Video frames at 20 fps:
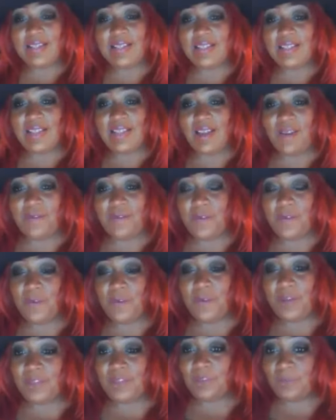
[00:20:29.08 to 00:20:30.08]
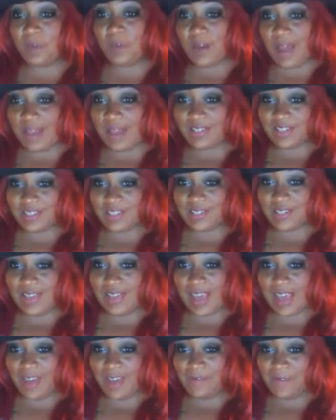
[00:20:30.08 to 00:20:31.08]
of stuff with what I just
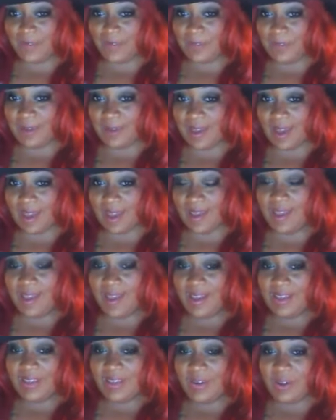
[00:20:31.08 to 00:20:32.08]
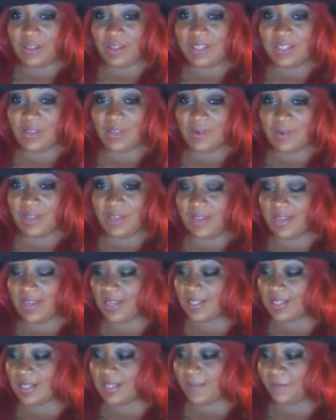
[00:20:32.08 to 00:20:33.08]
gave you, okay? You also can
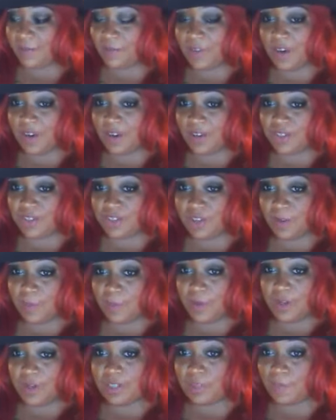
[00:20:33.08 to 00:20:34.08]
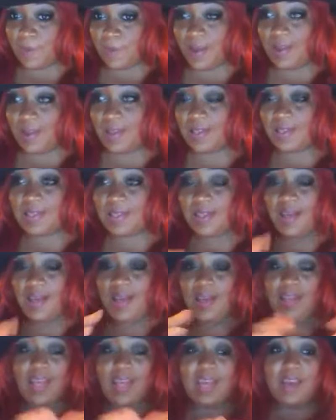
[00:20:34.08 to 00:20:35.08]
get some furniture push pins.
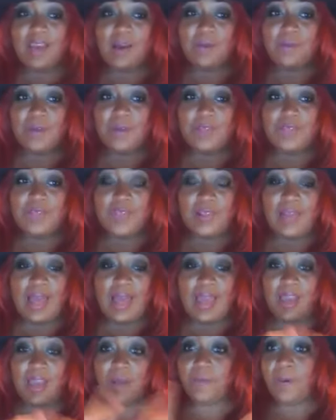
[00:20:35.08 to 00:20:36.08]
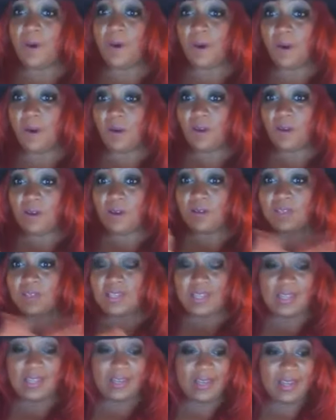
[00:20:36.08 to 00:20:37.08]
They come with the like
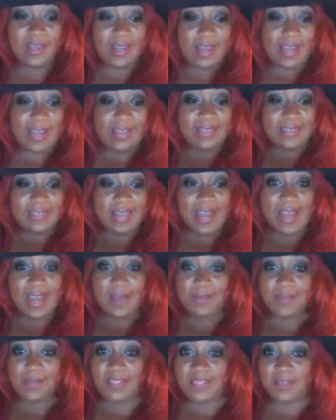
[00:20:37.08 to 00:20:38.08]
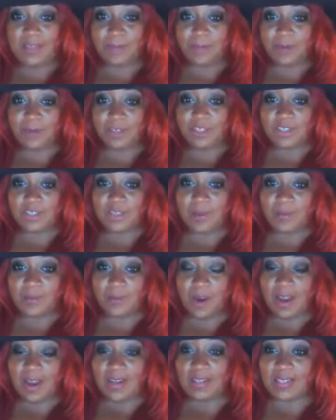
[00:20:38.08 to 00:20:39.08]
pearls and diamonds, and push them
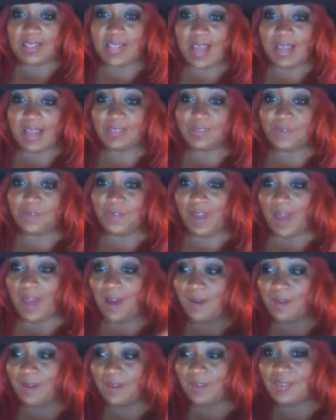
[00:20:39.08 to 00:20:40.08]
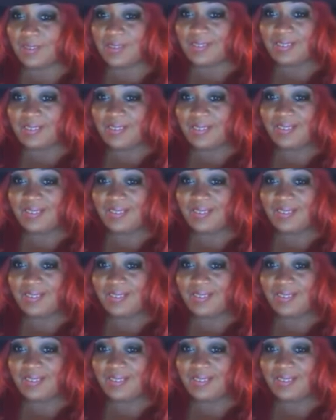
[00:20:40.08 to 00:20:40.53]
right inside the flowers.